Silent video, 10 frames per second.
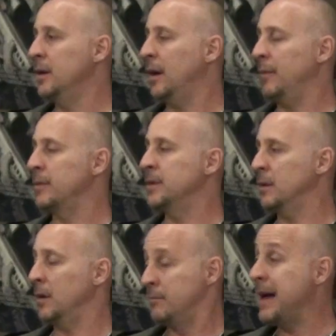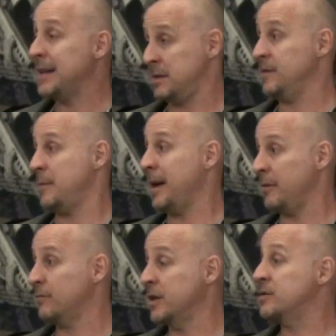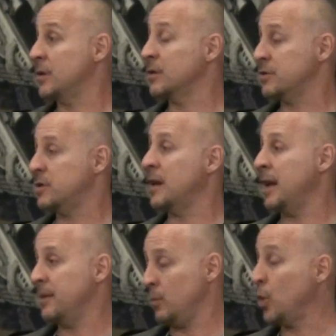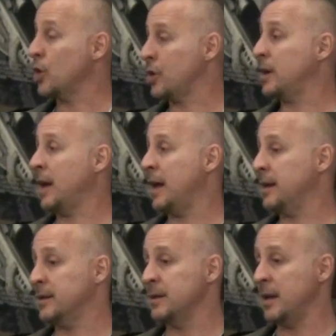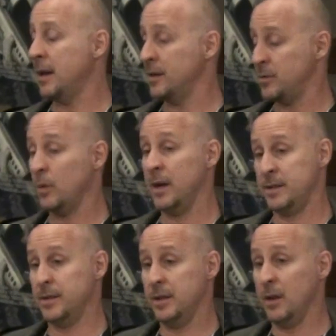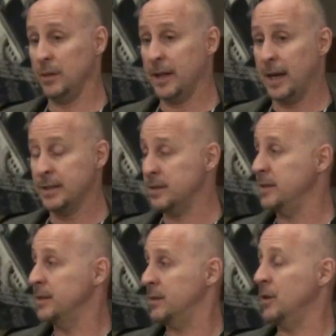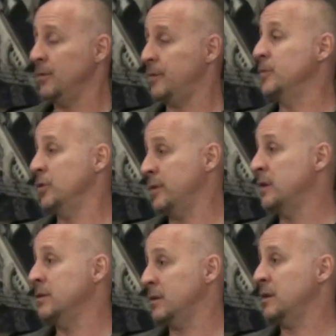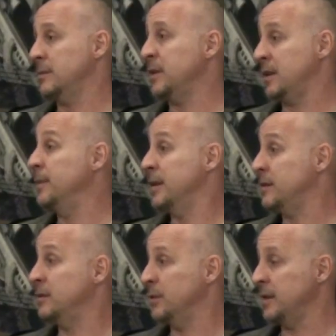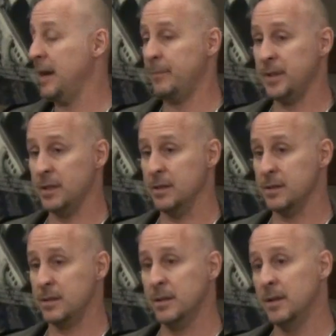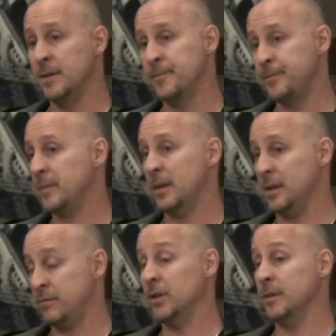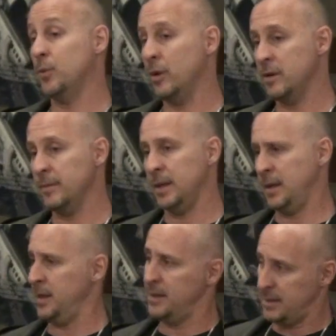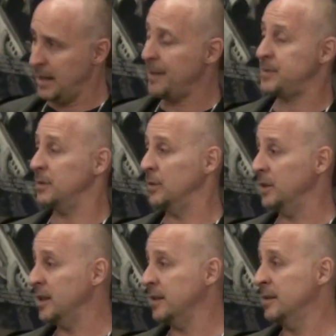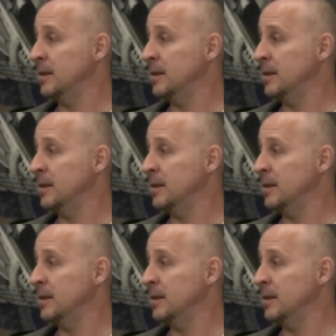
a massive amount of research and work, and I said, I just need to know from you that you're really committed to doing that, because it's really important to me. And he said, absolutely.